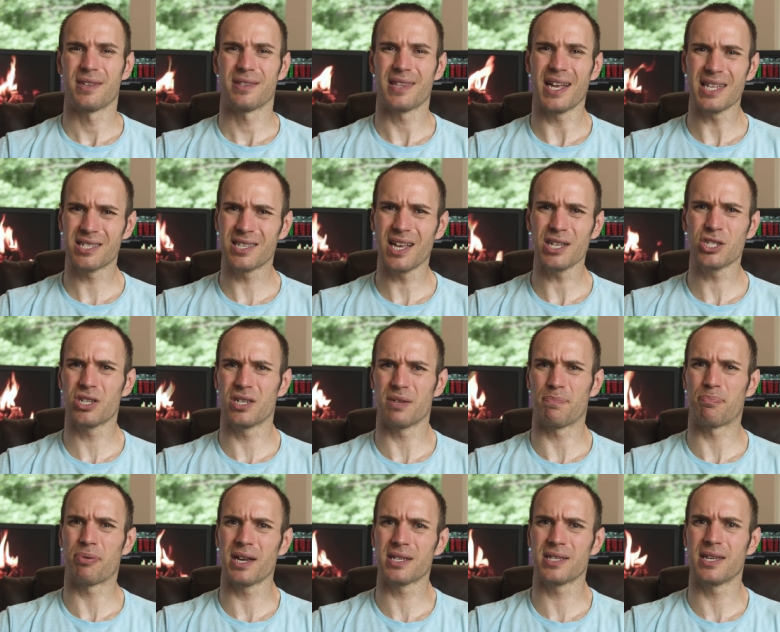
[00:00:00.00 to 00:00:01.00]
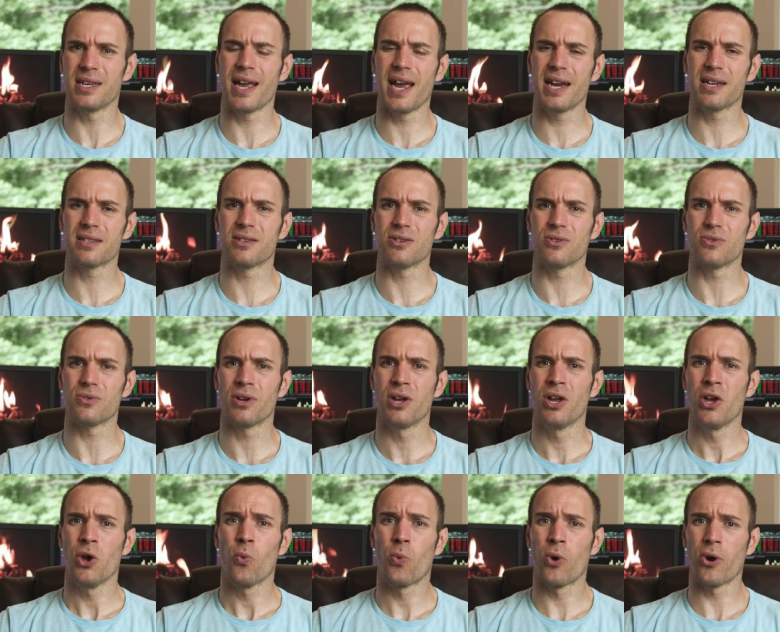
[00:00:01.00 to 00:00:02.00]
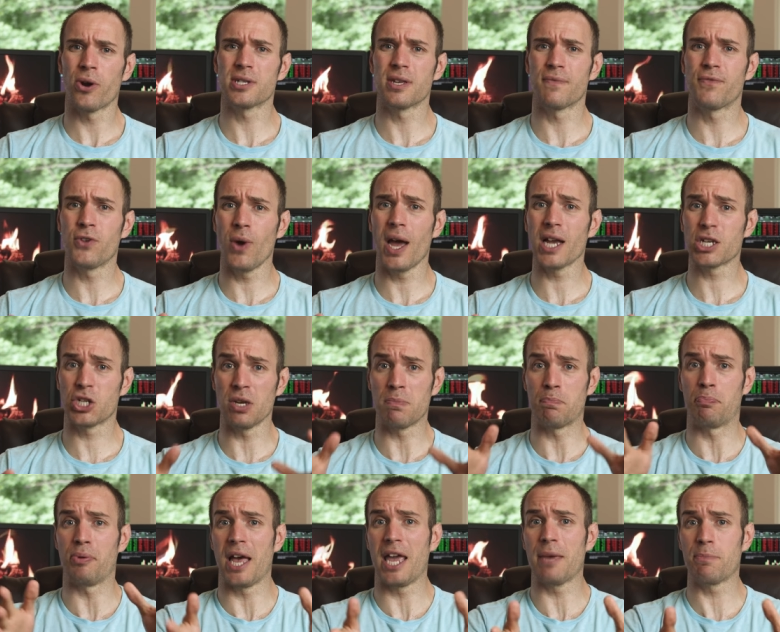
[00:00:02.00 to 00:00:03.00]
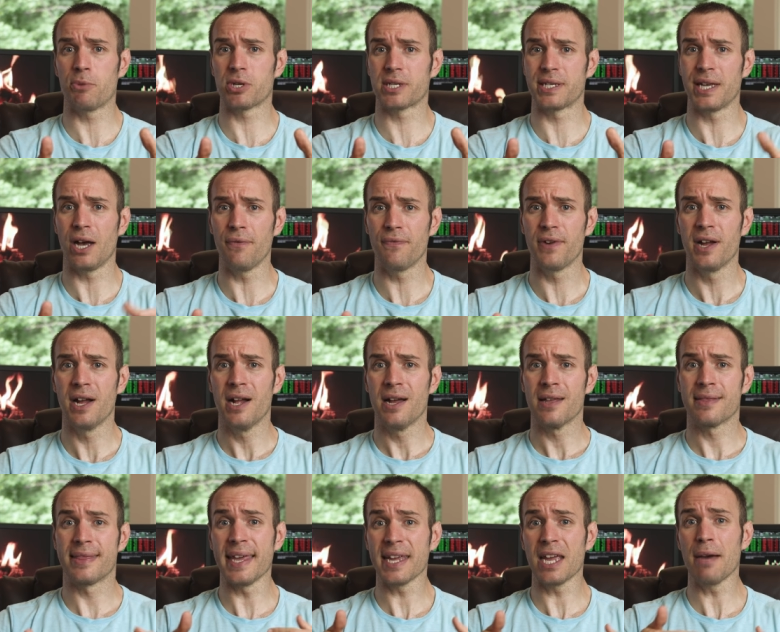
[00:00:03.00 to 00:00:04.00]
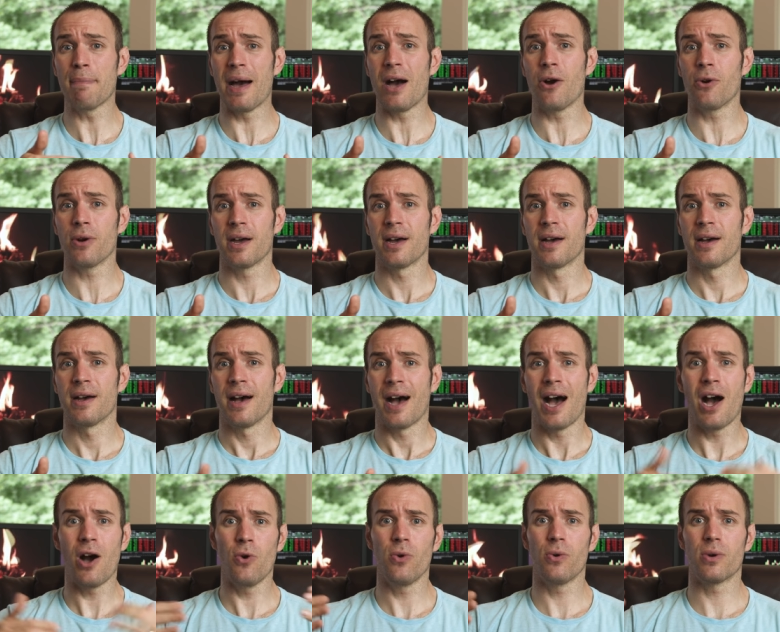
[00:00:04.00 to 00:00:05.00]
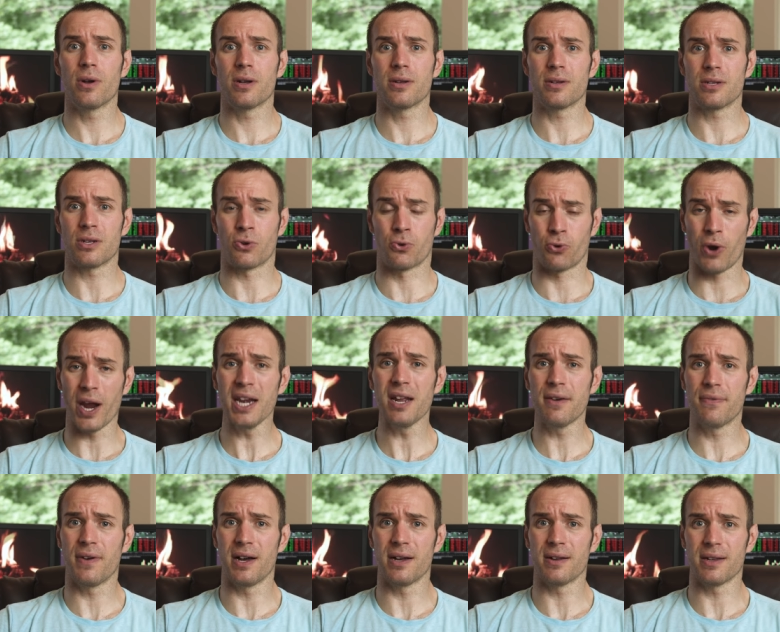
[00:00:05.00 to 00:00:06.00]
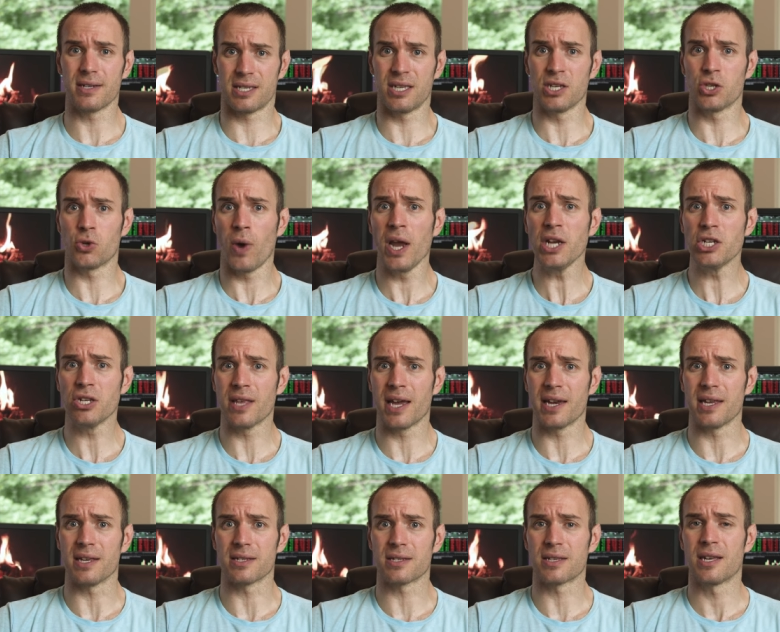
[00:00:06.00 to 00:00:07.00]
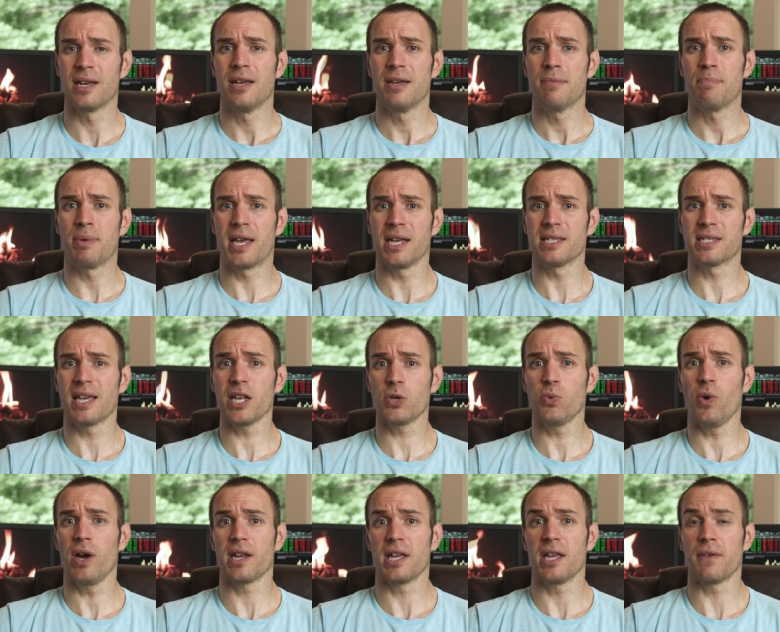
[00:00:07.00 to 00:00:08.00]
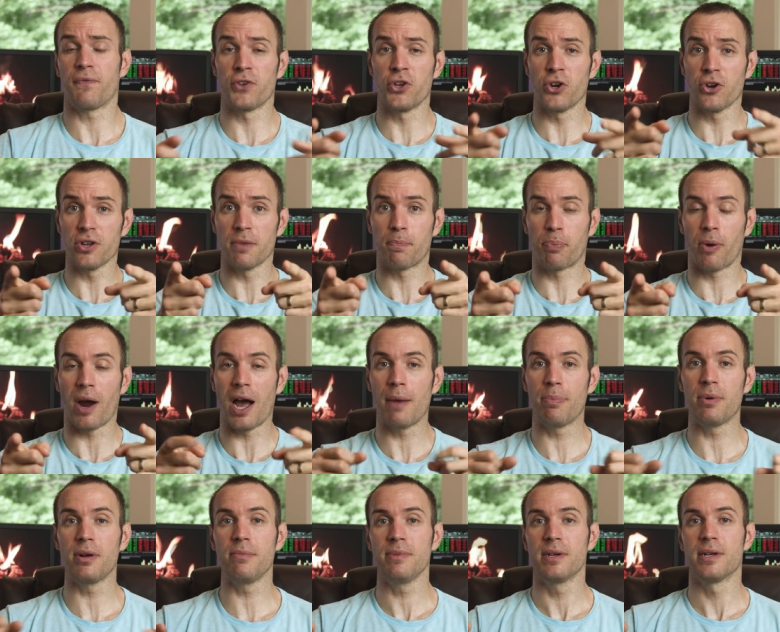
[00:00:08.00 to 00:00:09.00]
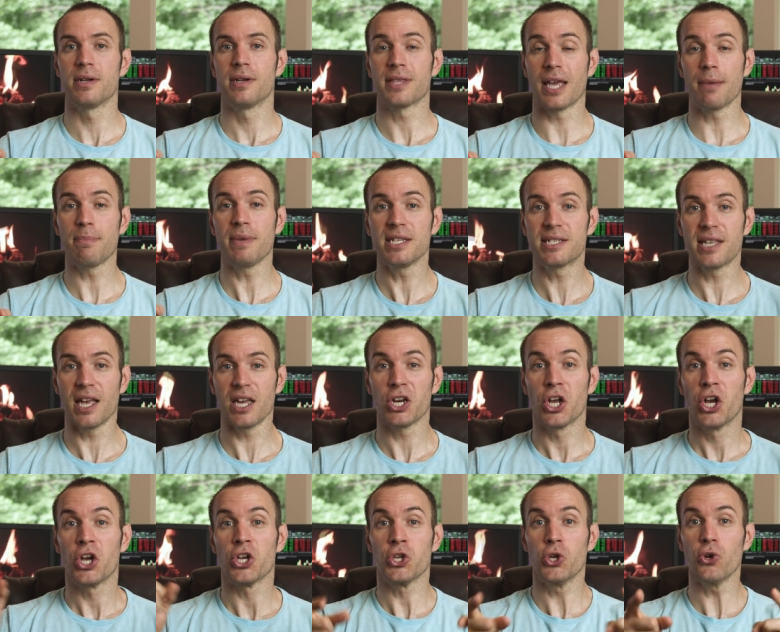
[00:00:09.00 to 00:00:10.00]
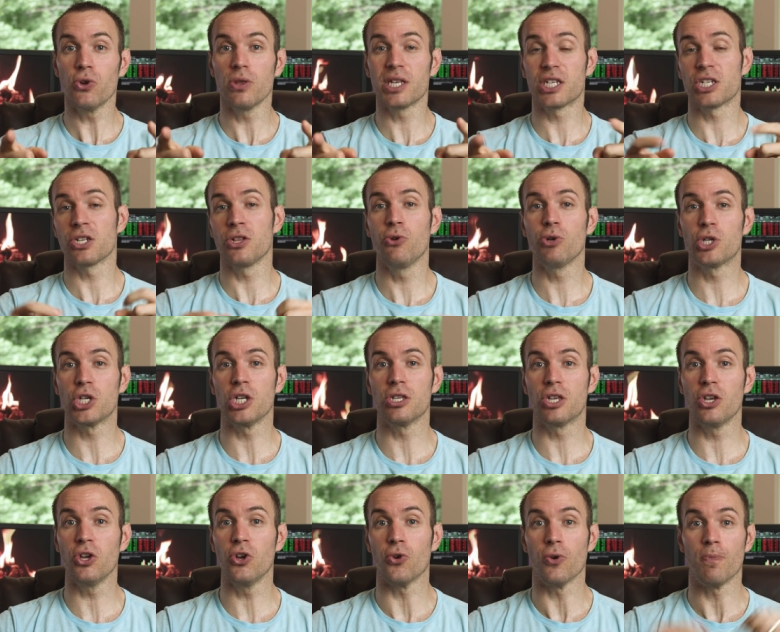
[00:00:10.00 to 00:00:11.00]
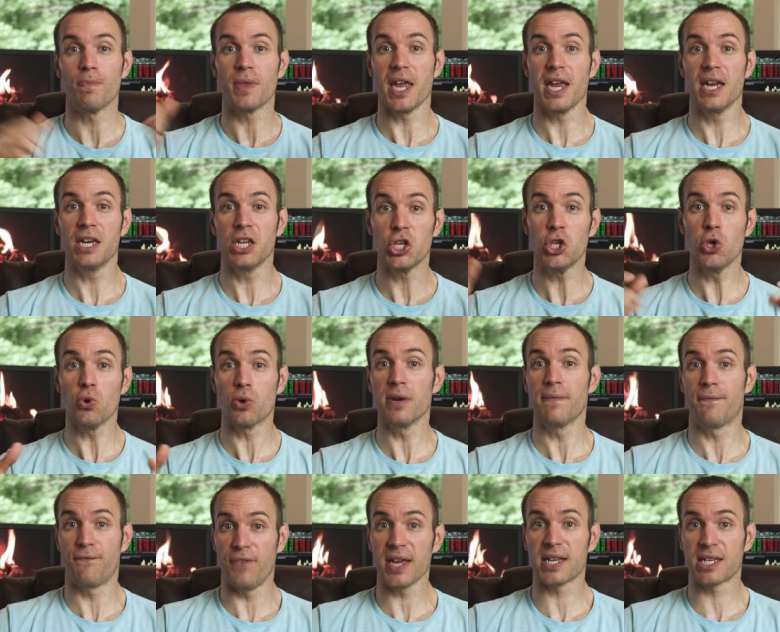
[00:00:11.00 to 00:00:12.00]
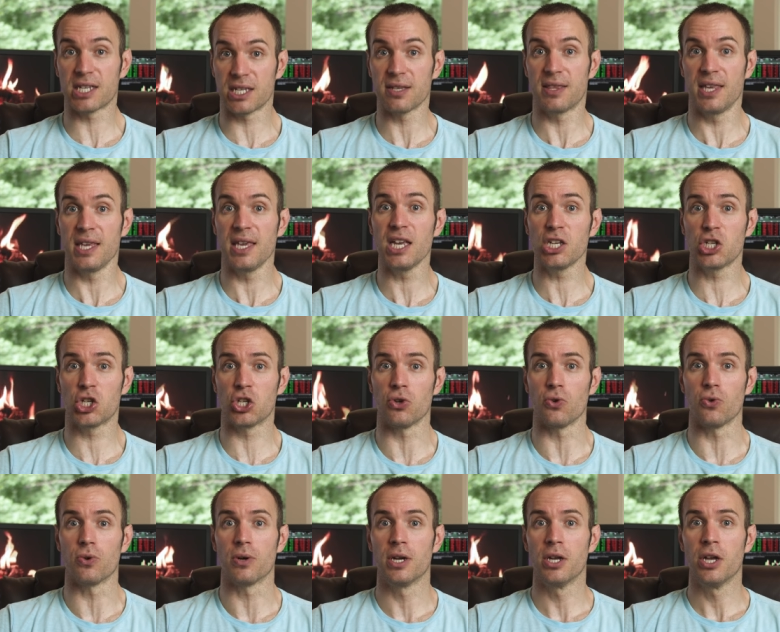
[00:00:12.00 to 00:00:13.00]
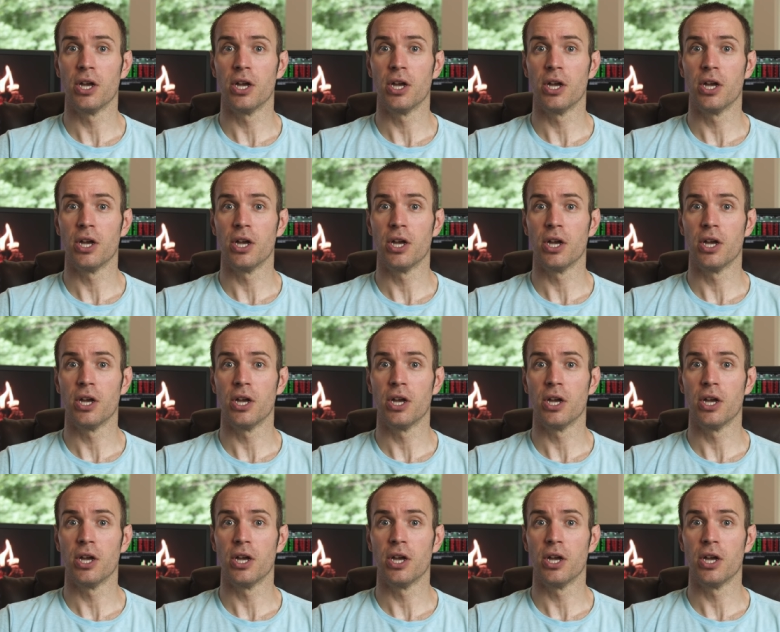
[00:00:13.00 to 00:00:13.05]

that's such a depressing attitude. Whereas if you actually blame yourself, think about how great of a situation that is. Because guess what? If you're the problem, that means that you're the solution too, and you can fix the issue.